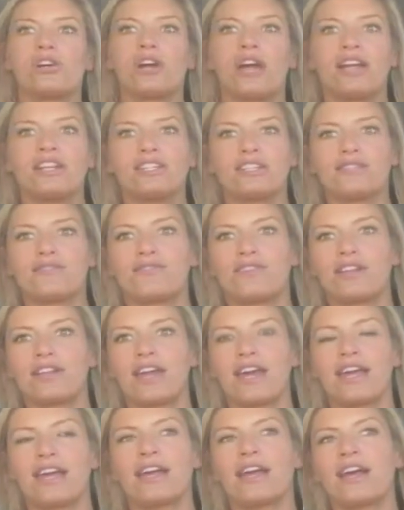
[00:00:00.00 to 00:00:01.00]
I just feel
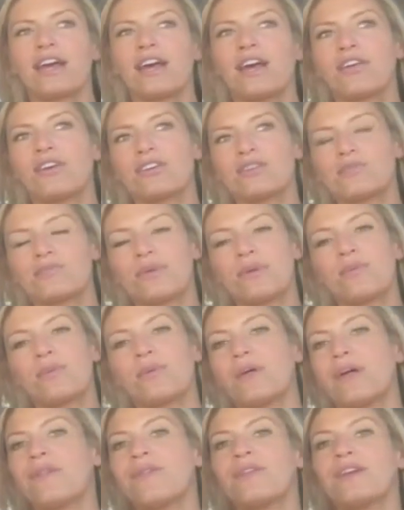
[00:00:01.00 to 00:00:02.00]
like there's people
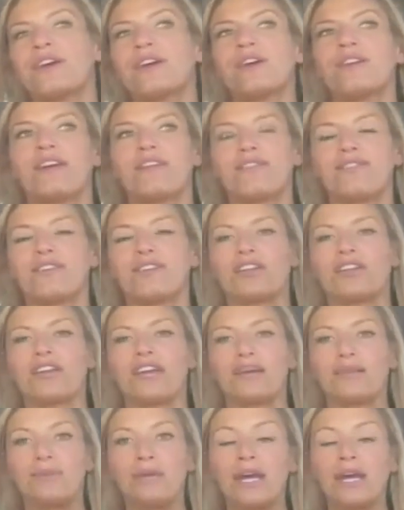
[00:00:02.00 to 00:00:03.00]
out there that feel
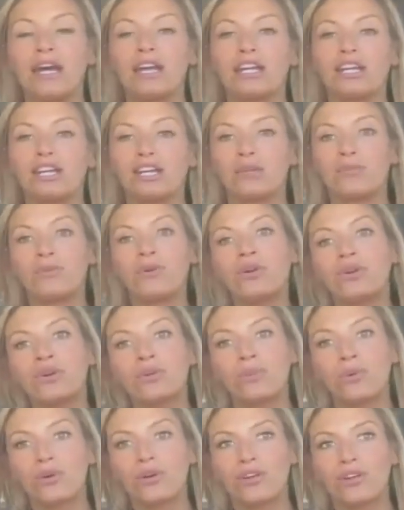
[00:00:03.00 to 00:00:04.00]
like behind a computer
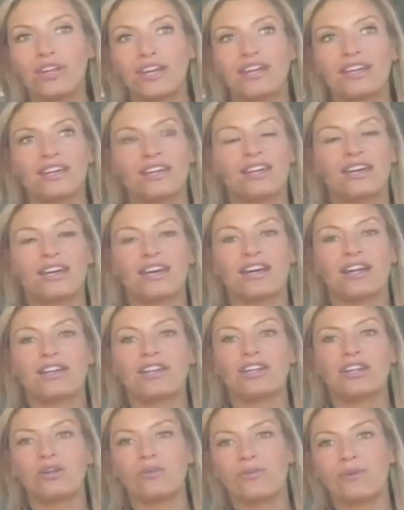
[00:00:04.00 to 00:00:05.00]
board they can get a
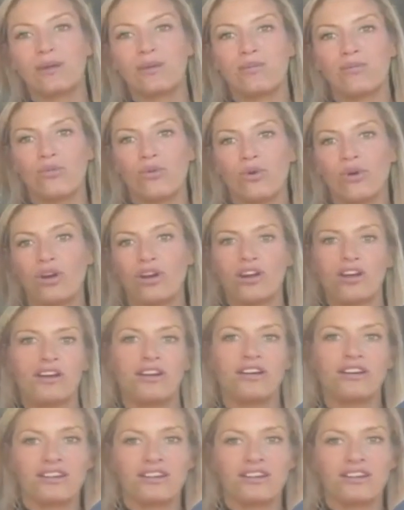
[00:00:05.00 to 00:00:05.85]
little bit more,